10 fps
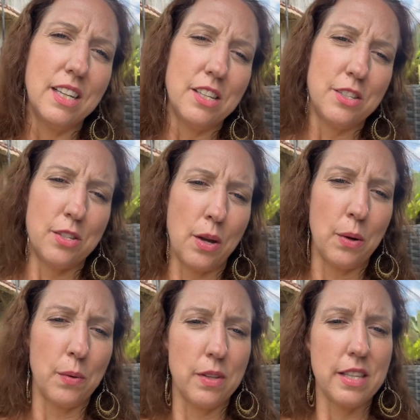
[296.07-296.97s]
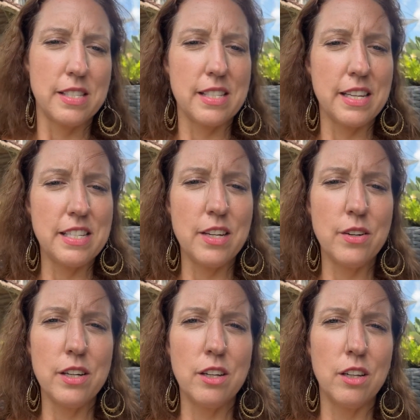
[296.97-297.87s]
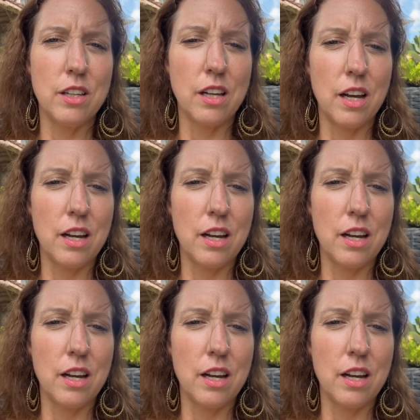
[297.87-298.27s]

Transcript: So the Sidereal